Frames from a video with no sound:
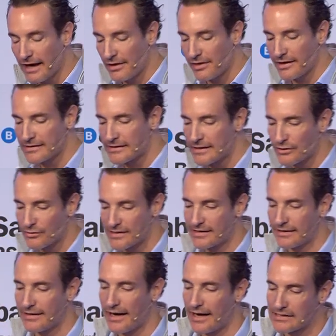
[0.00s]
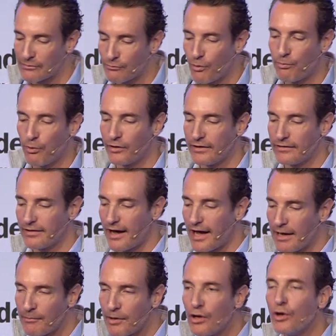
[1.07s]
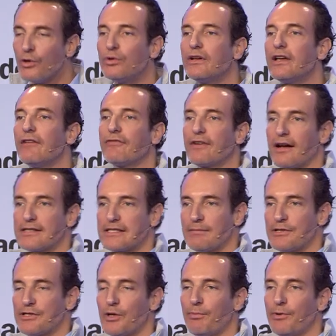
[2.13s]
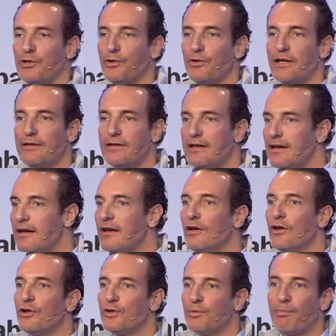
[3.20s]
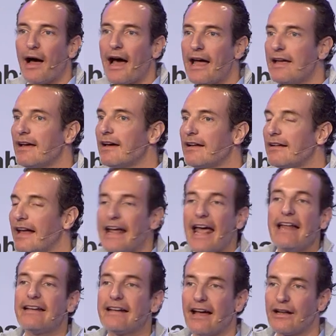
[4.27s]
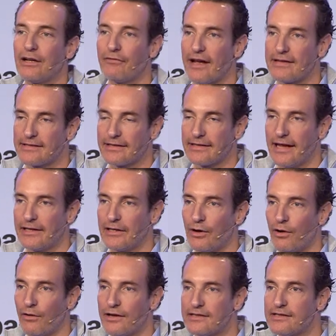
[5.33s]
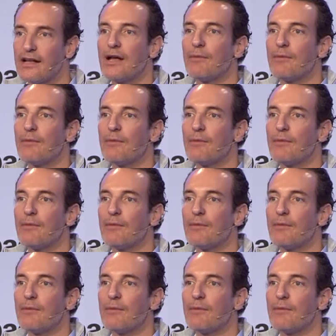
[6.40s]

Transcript: I think it's an interesting case at one point in time to give customers the opportunity to buy like any kind of asset categories,